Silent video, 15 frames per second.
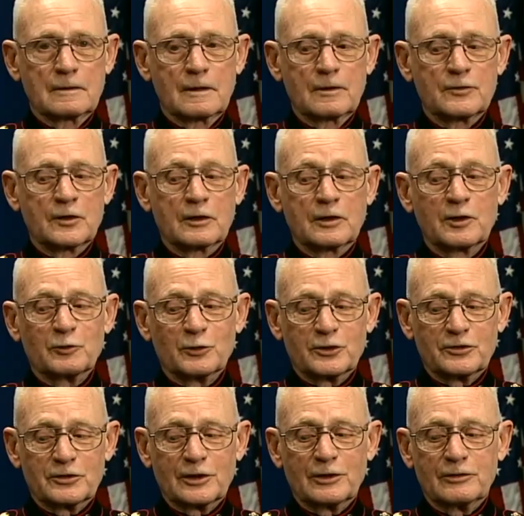I think he would
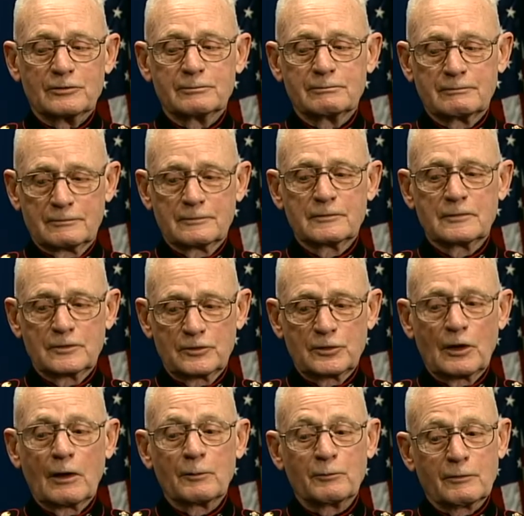have said,
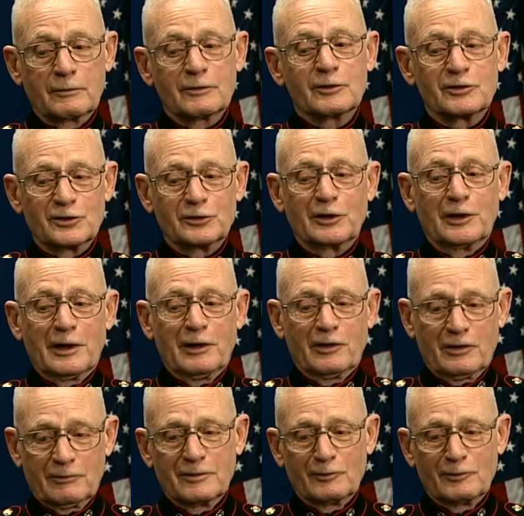Top, sit down